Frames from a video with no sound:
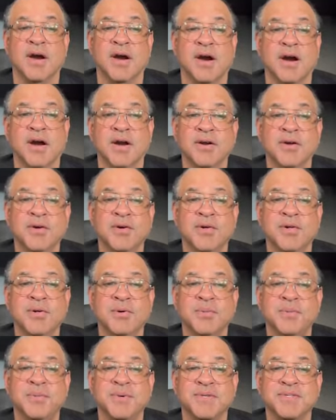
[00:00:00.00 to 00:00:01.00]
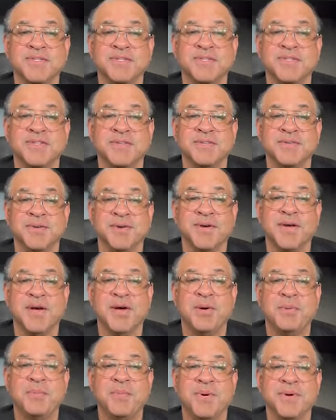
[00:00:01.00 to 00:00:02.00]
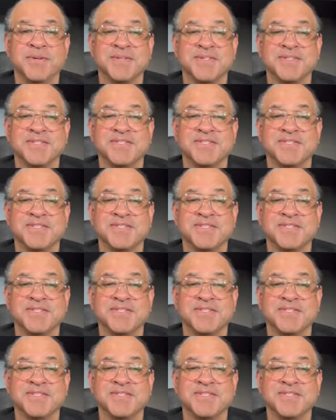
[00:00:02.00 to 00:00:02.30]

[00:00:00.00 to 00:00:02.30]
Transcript: Our goal was to help our